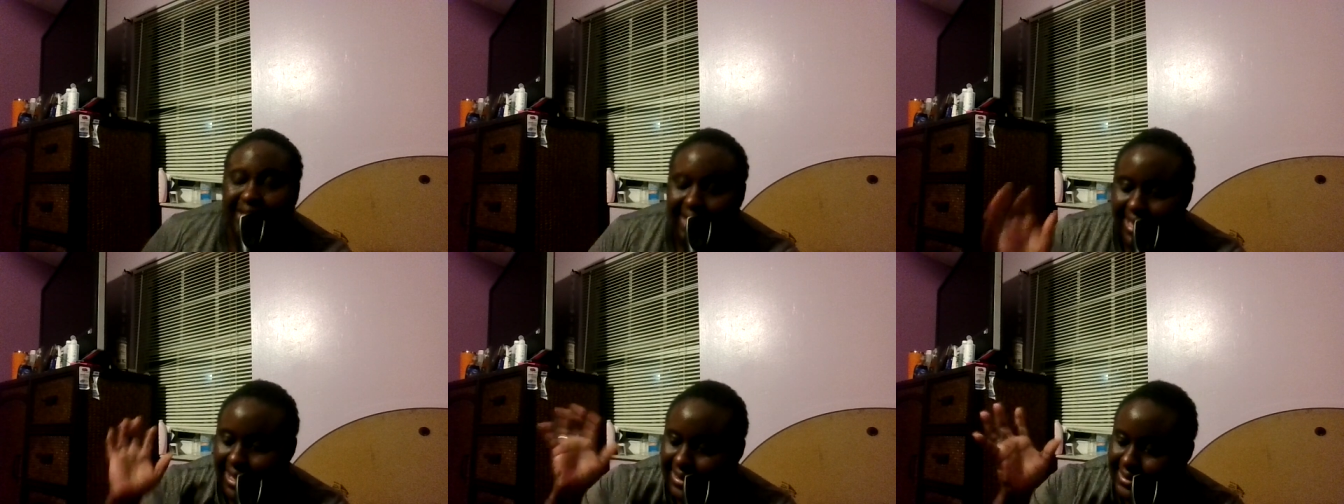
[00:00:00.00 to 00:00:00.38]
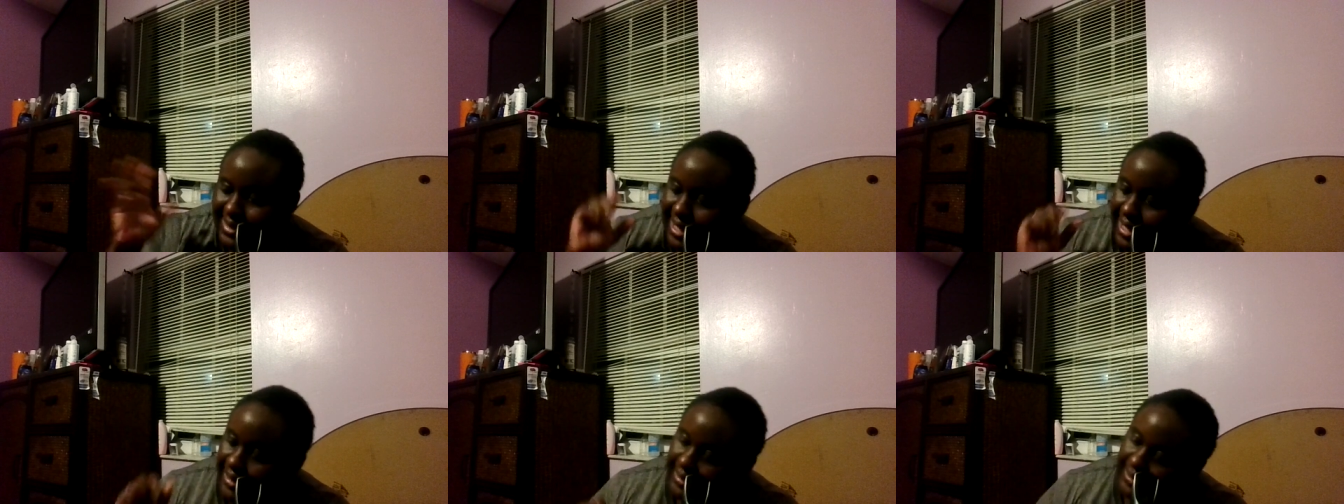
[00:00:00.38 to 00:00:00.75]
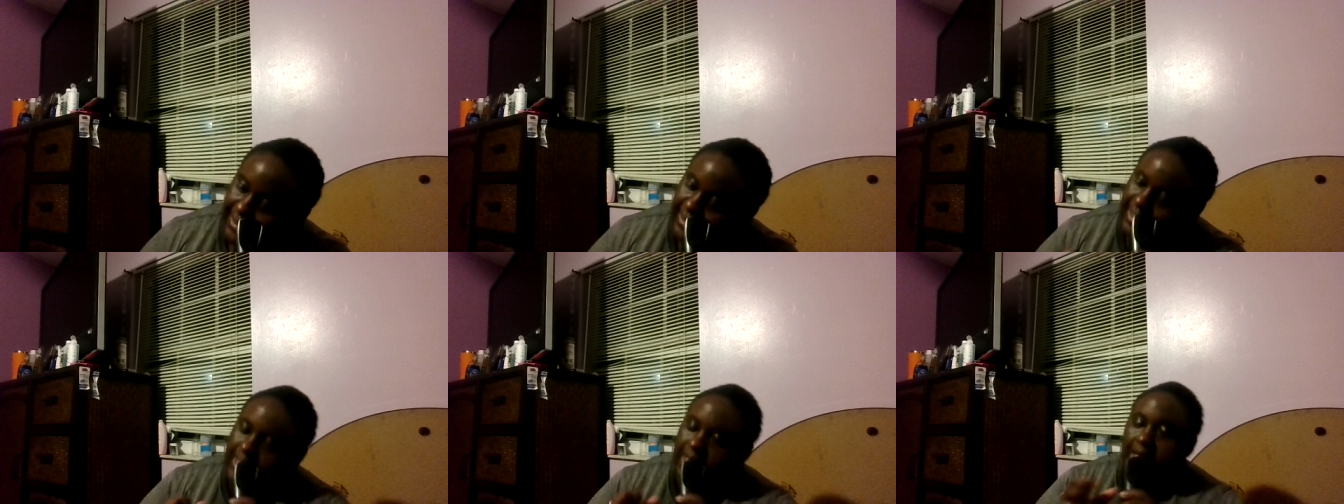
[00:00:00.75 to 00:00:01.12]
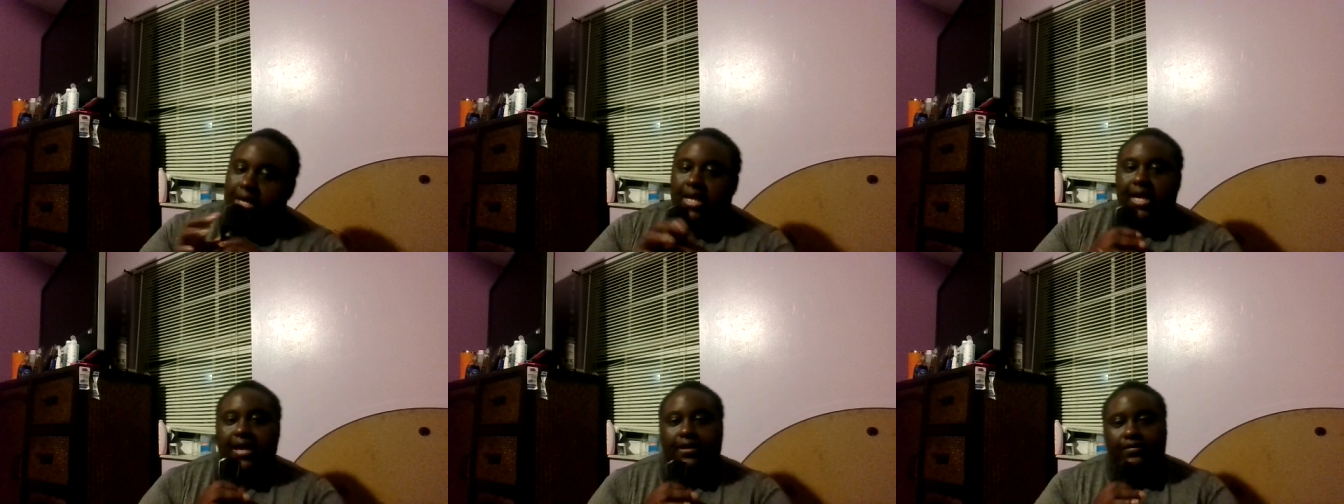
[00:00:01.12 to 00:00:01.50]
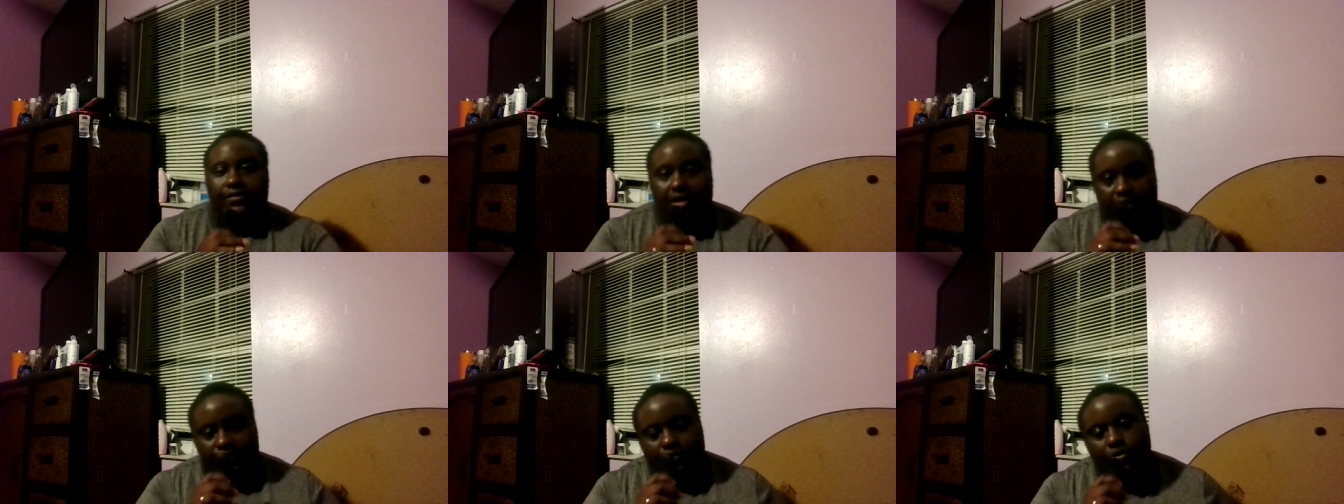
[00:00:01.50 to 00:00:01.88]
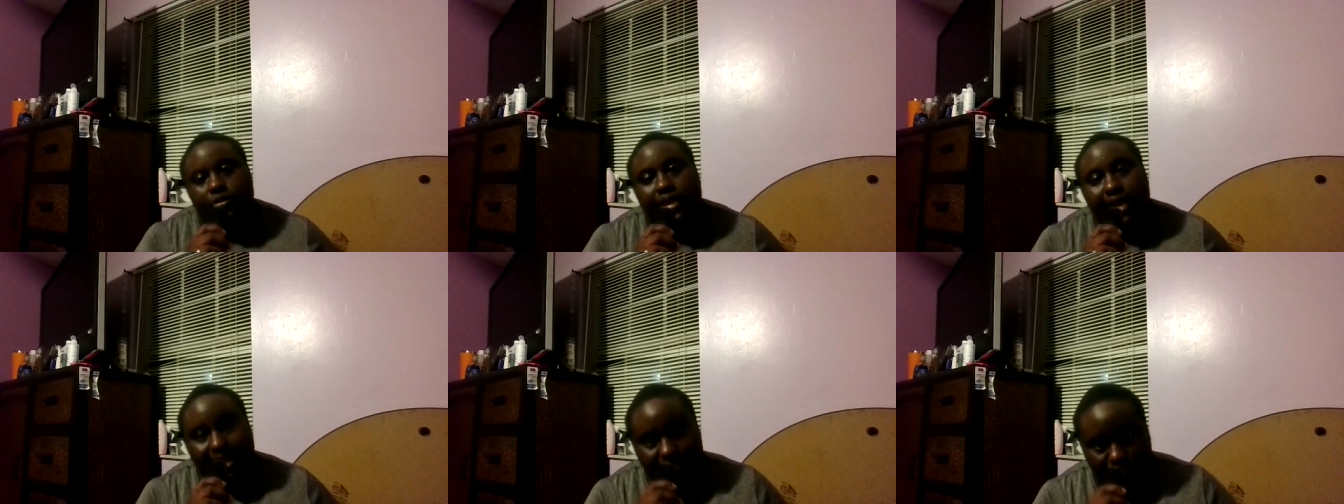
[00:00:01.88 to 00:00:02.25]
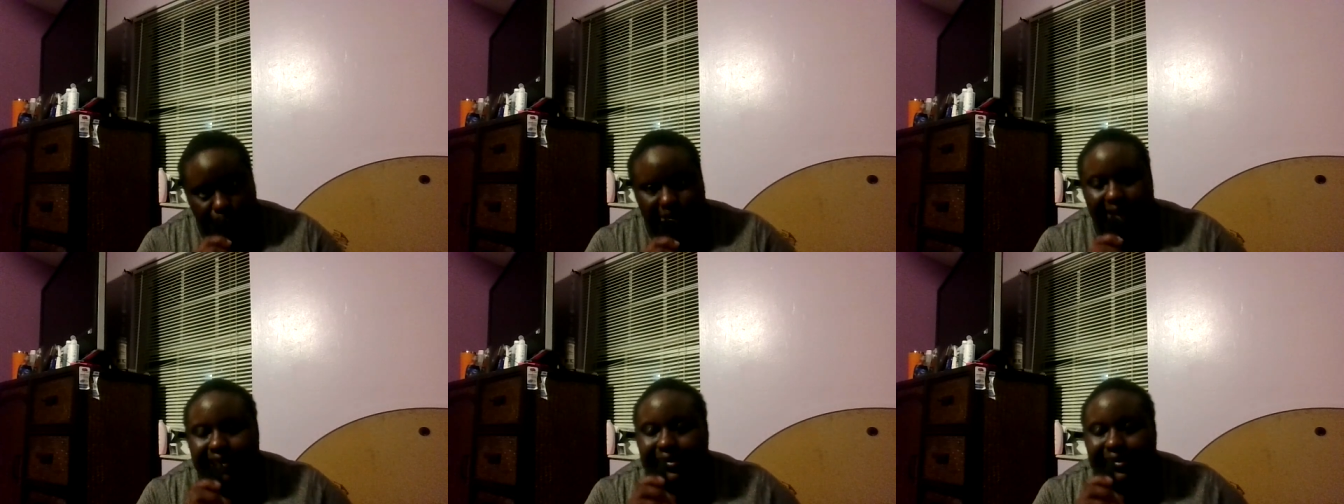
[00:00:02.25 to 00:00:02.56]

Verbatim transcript: Exactly. If if you guess right,